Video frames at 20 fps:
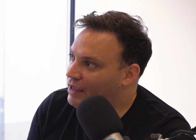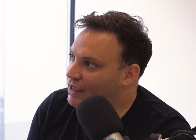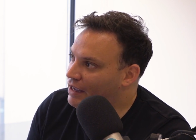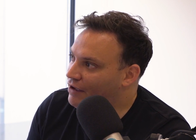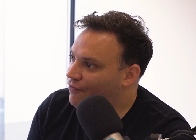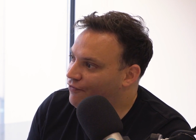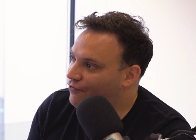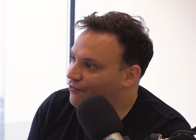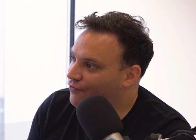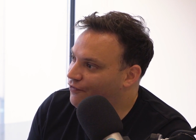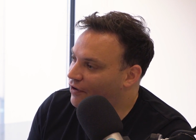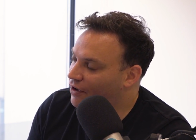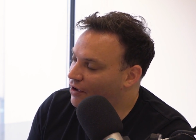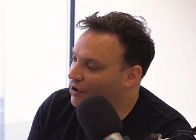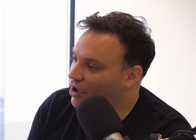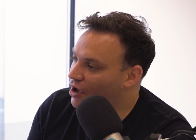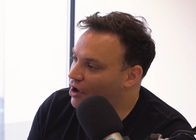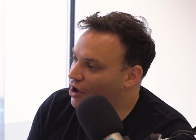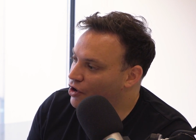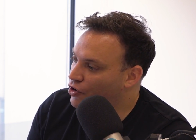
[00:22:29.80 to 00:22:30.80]
if
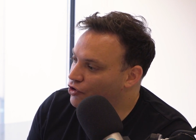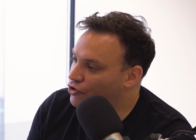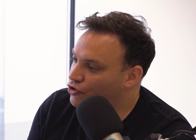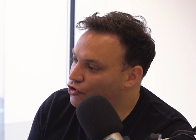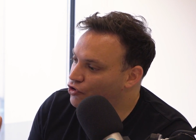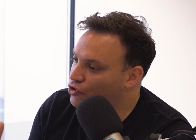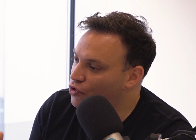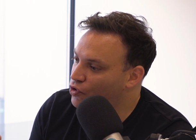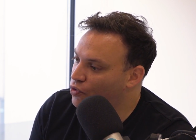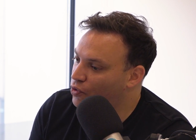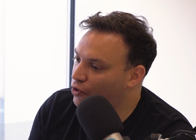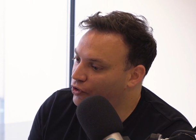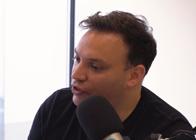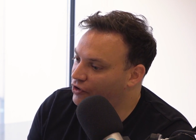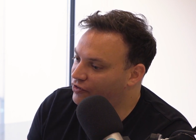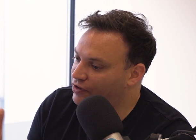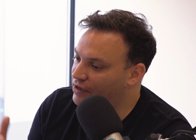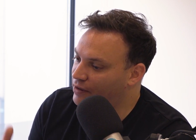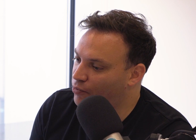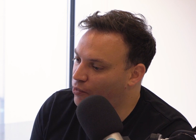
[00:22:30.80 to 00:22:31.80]
uh, you or
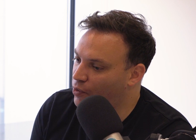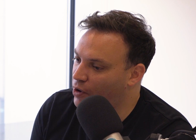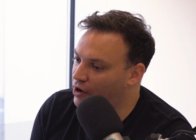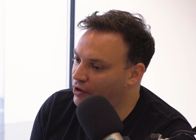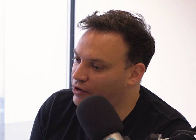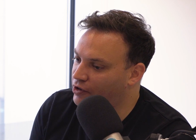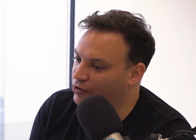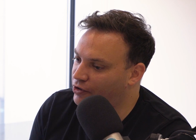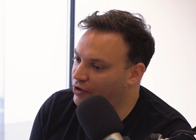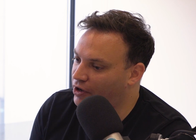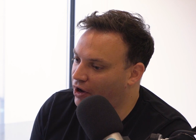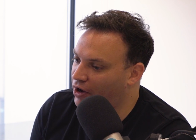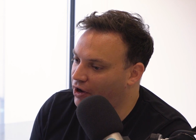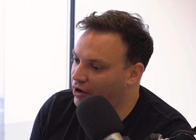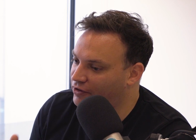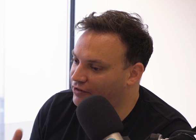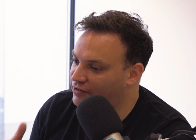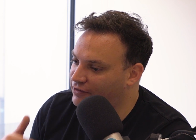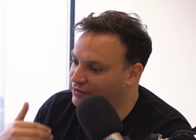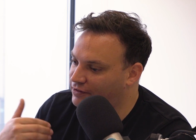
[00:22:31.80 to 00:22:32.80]
the team working on it
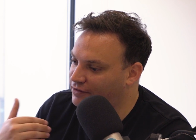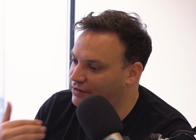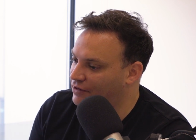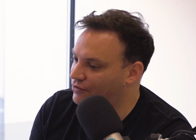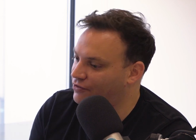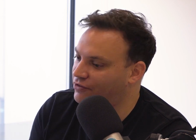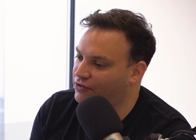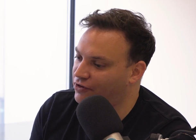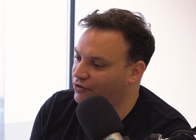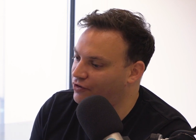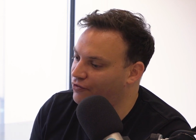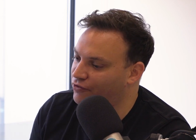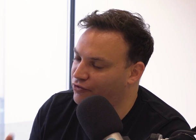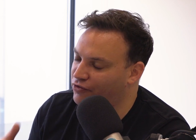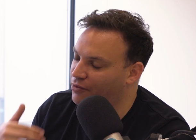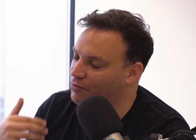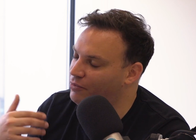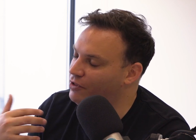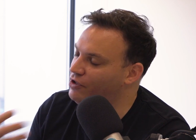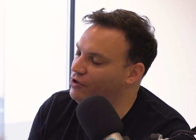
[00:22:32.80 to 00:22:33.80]
are distant
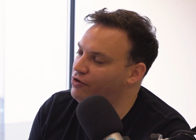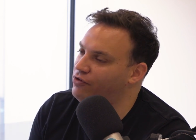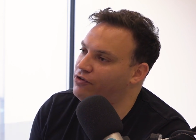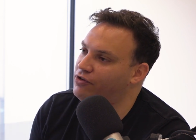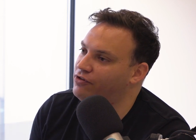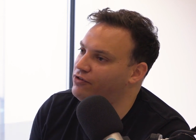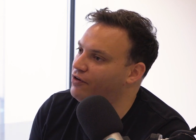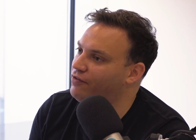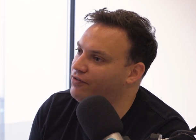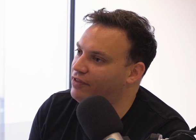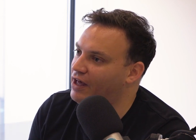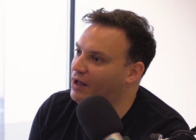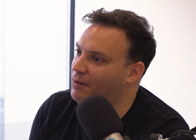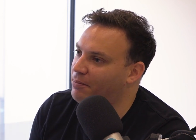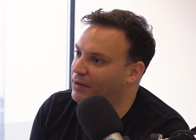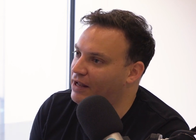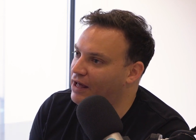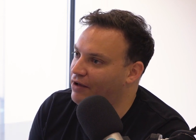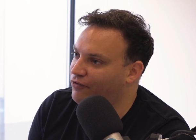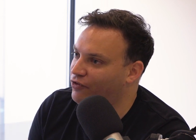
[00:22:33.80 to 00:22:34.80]
from the users of
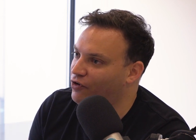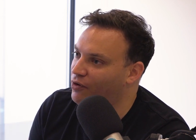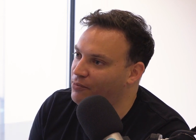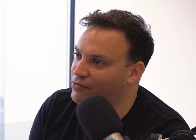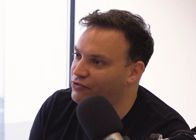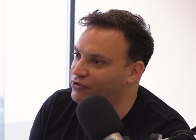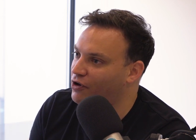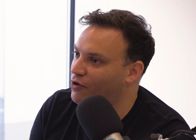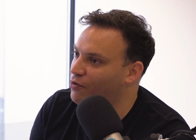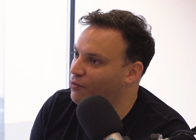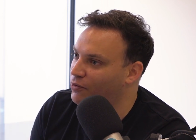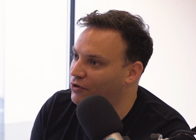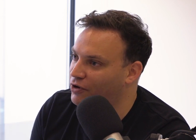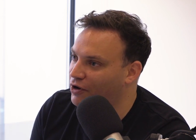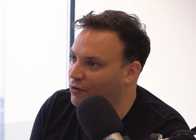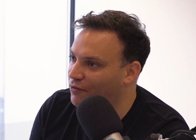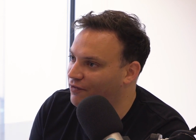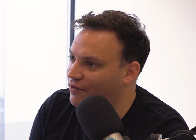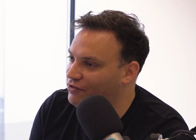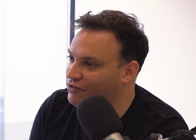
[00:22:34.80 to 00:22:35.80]
that platform. So, you
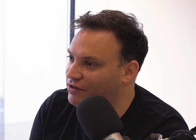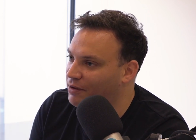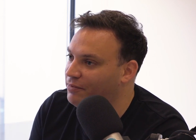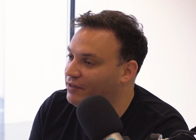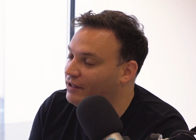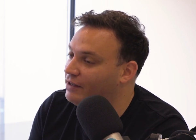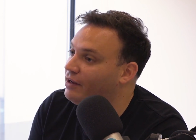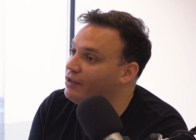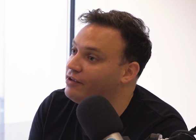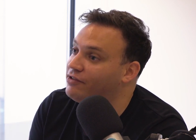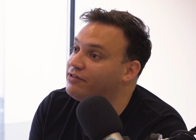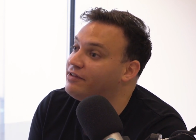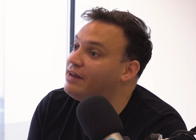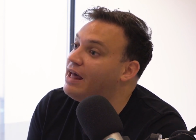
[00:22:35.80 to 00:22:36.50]
know, if it's something like